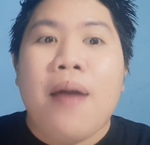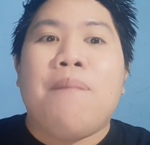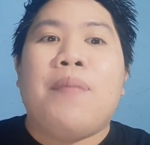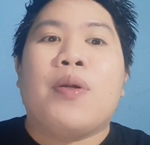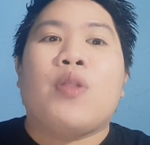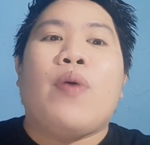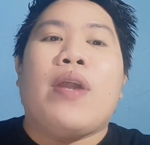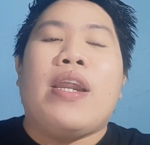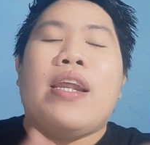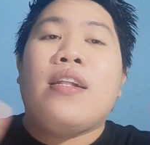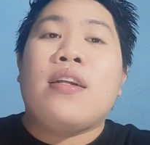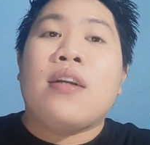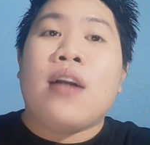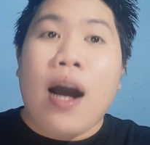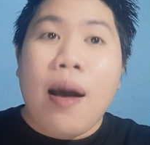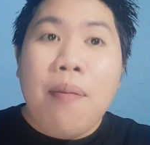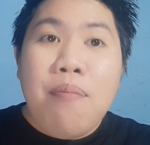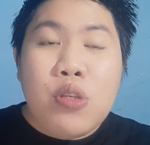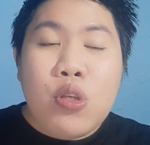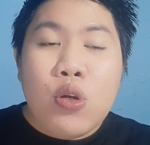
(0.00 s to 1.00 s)
but when it
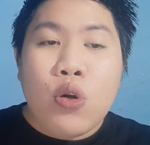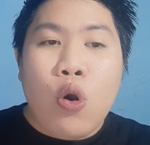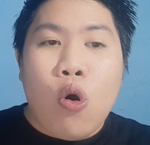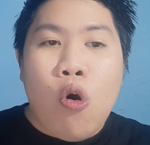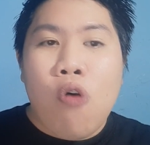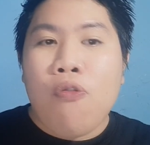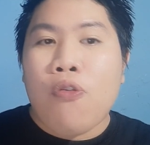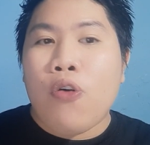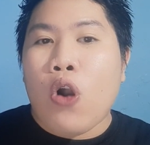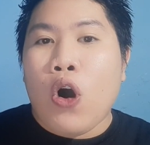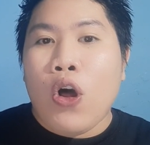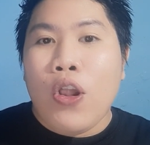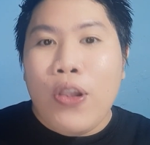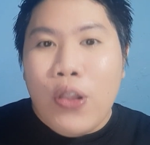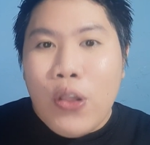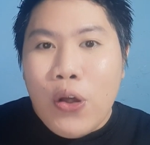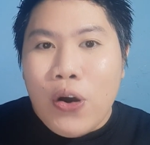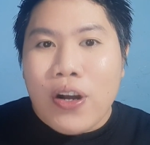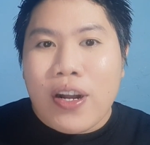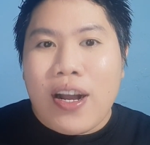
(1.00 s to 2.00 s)
comes to her overall
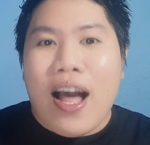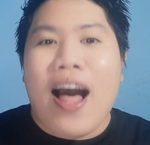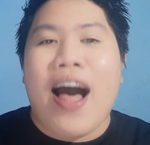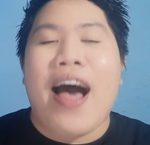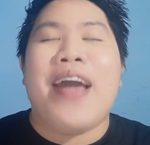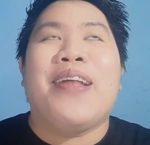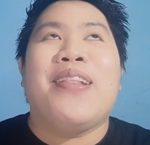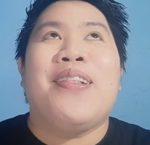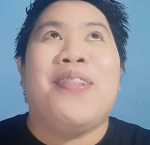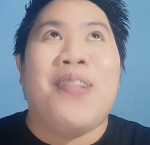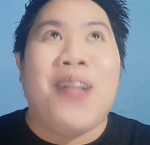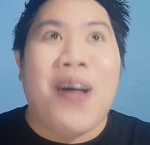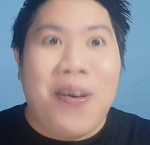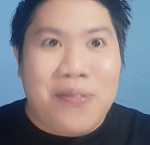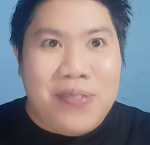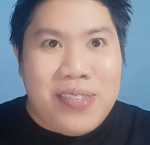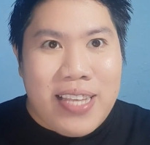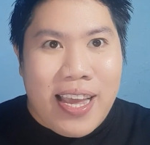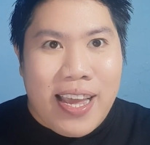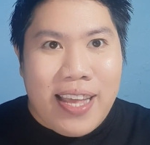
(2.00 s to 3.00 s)
look, I
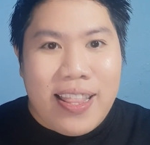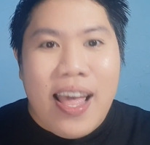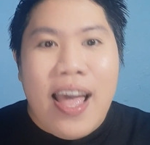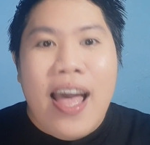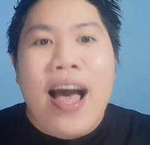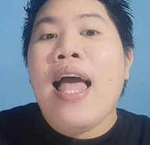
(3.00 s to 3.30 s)
loved it.